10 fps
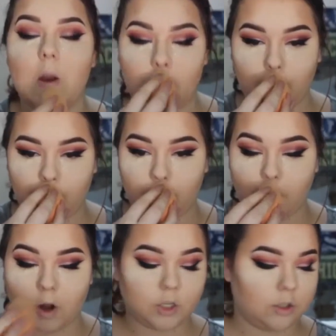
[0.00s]
heard when
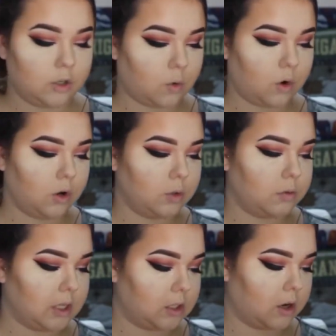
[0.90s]
watching tutorials
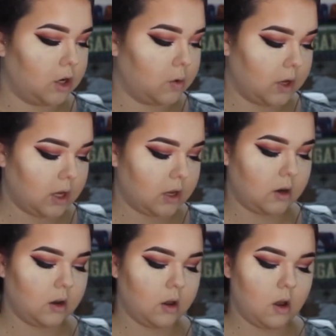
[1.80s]
when they started doing it,
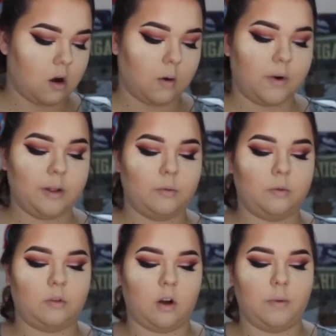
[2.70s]
or when it
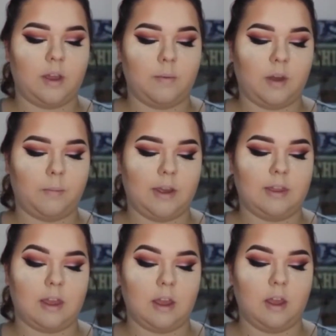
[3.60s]
started becoming a big
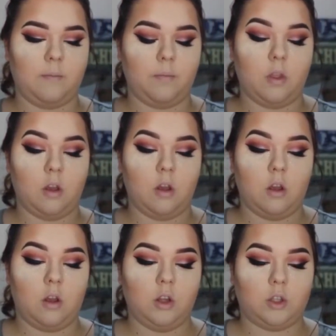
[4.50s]
thing.
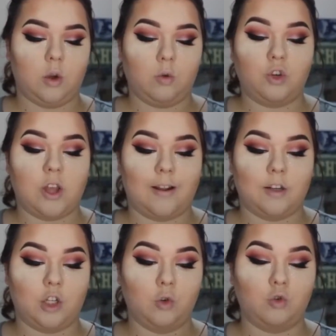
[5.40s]
So shout
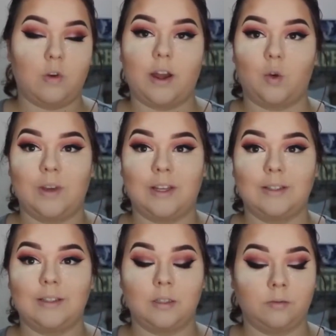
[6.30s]
out to you drag
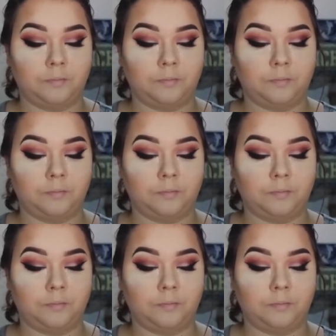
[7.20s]
queens.